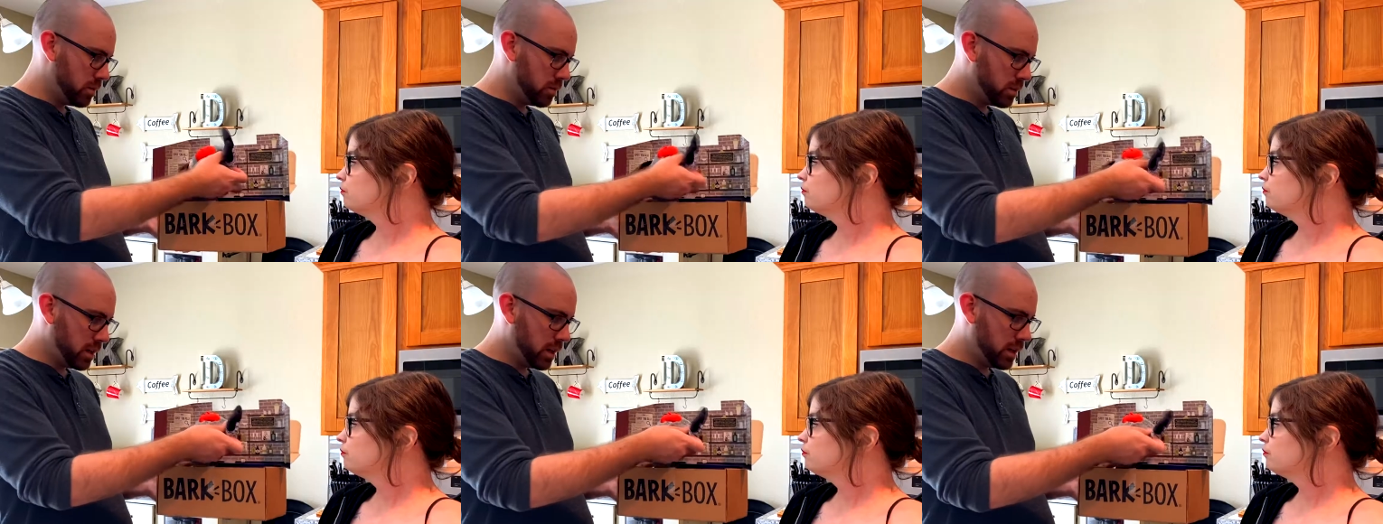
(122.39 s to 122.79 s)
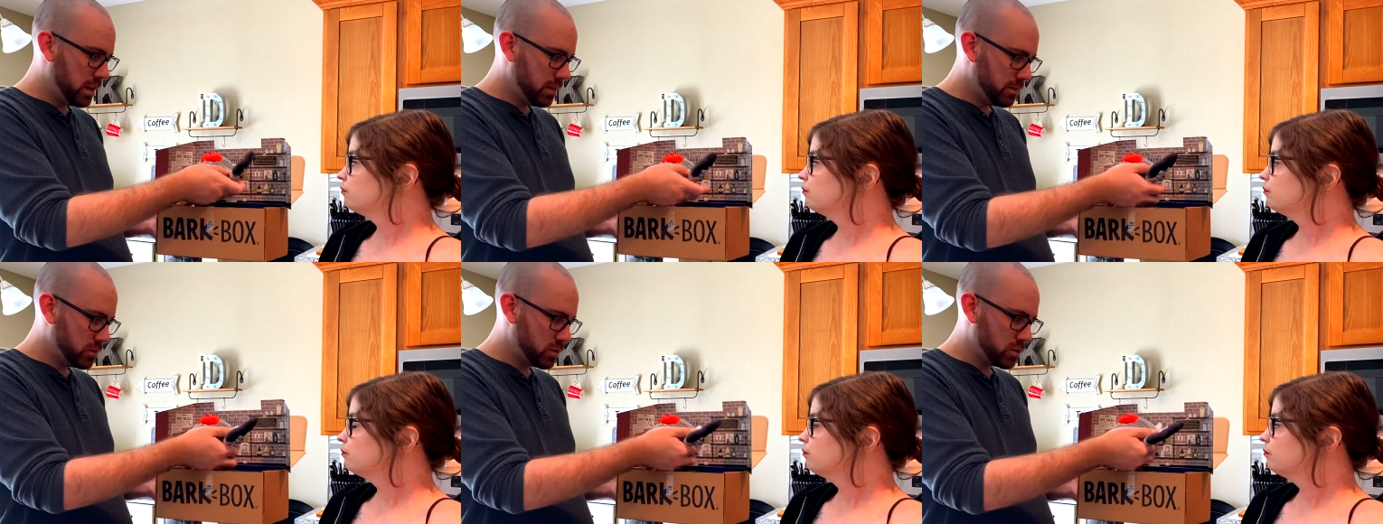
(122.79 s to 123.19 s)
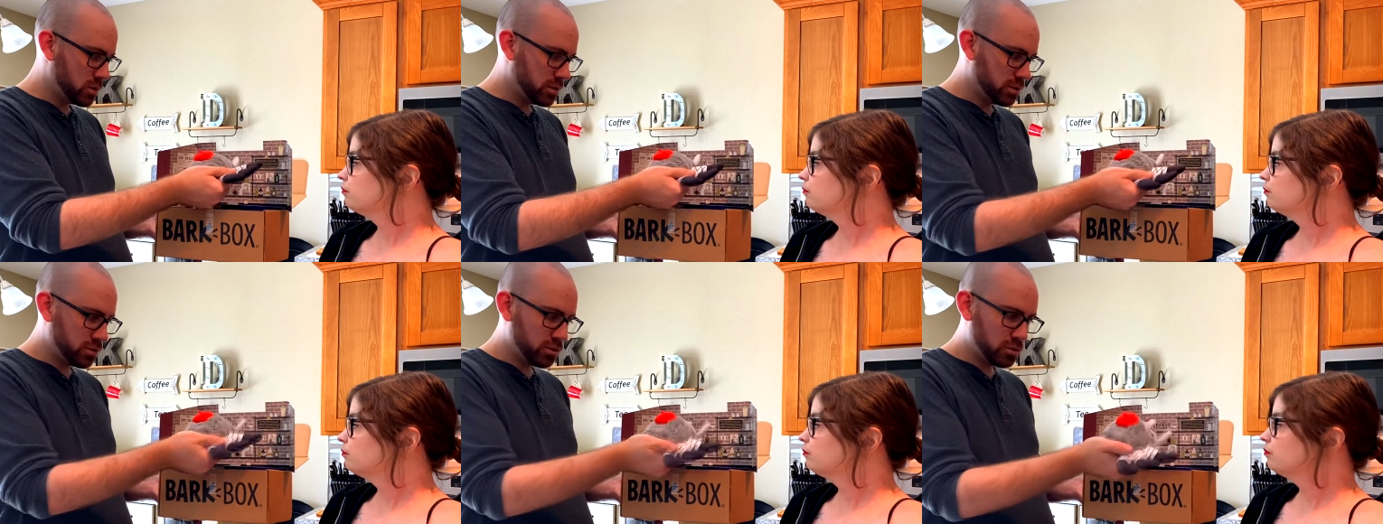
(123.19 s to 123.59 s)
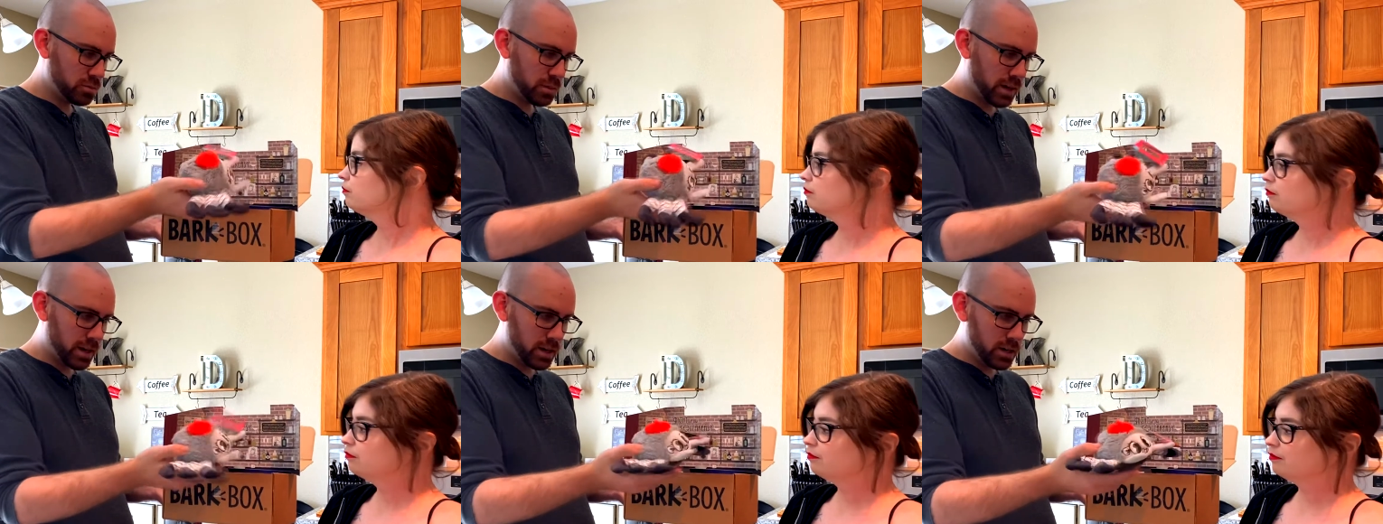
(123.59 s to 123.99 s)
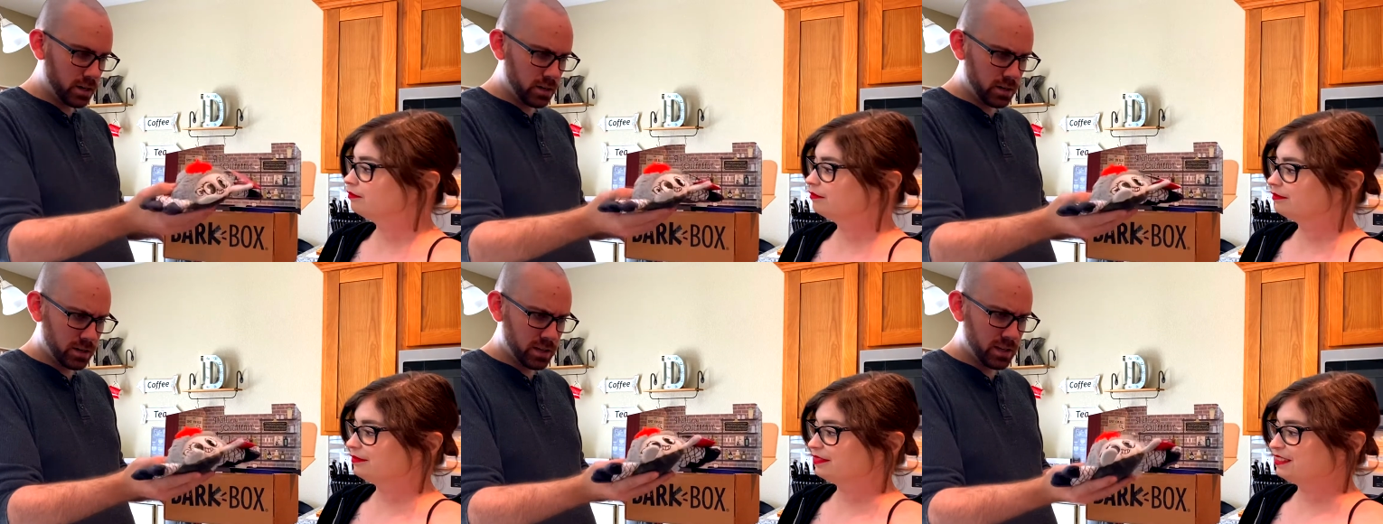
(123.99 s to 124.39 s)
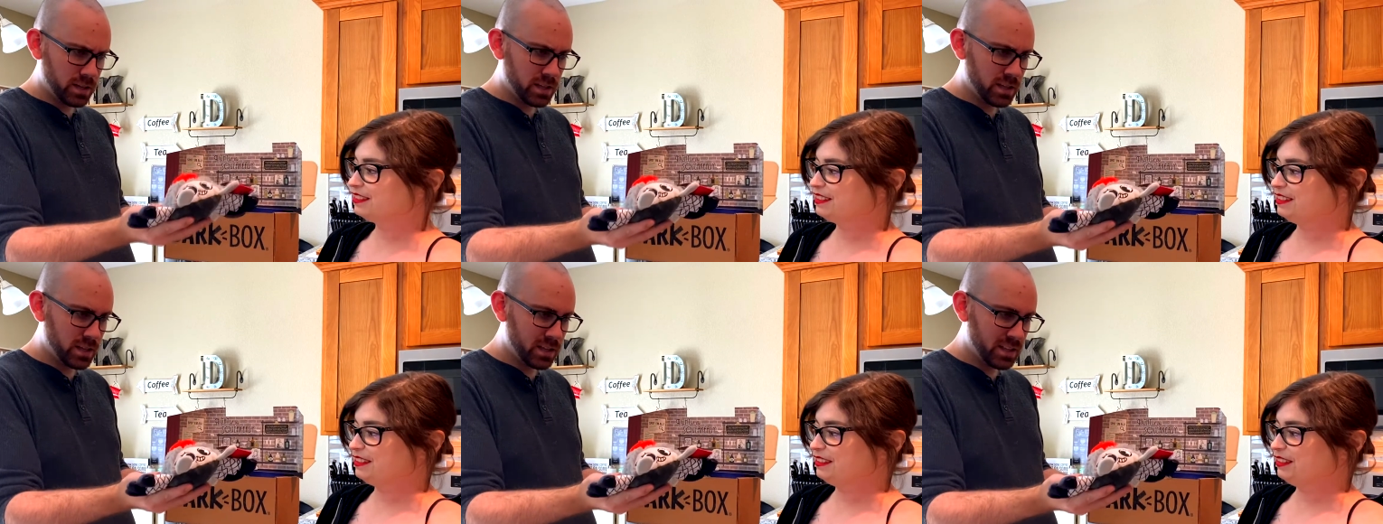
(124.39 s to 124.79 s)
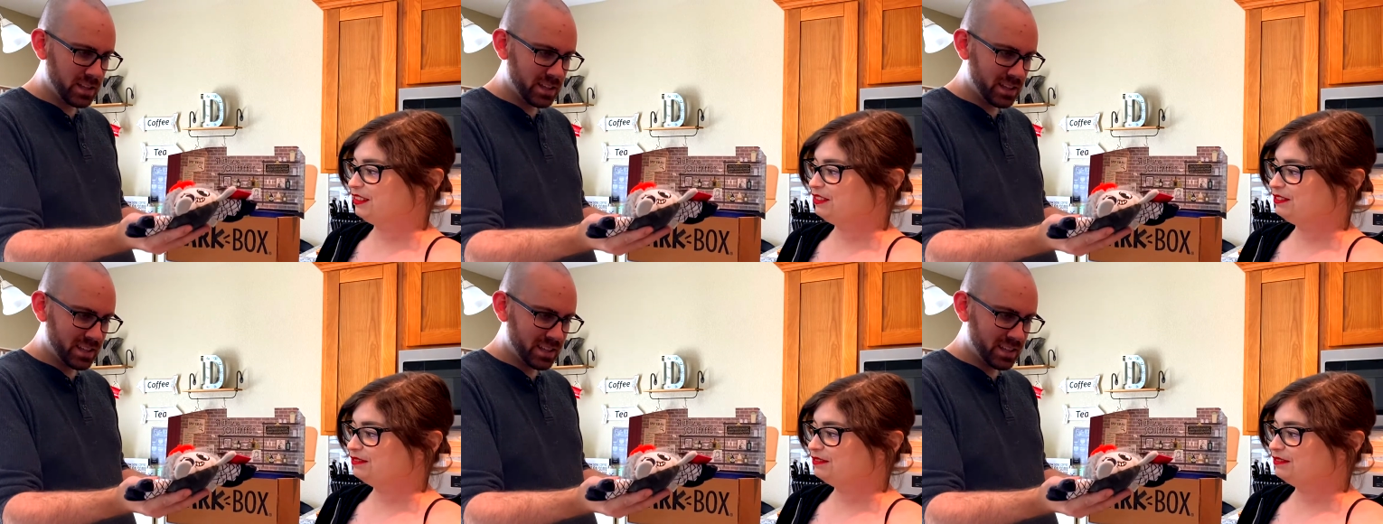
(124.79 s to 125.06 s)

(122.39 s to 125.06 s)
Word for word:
Speaker 1: Okay, so it's a little spider. It's cute.